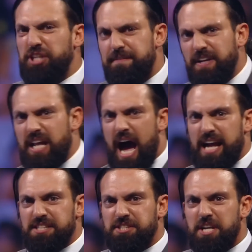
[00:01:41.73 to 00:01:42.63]

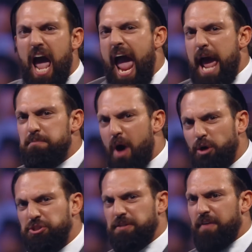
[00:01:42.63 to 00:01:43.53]
civilized. And
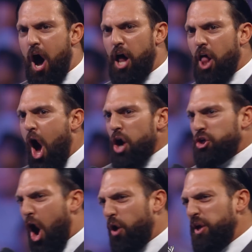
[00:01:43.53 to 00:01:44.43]
most of all,
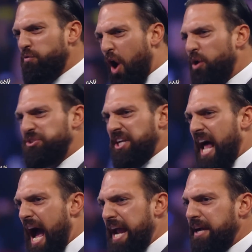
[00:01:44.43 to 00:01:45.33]
Cody Rhodes and
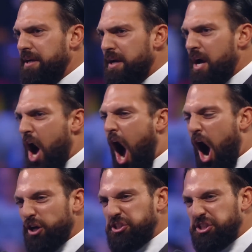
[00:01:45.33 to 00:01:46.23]
I
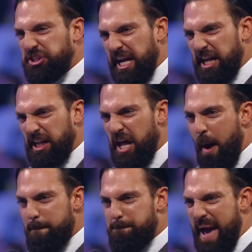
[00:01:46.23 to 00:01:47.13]
are still
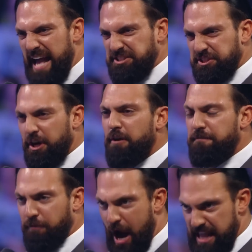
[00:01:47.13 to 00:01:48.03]
best
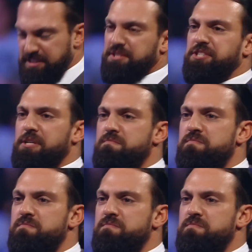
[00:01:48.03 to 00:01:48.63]
friends.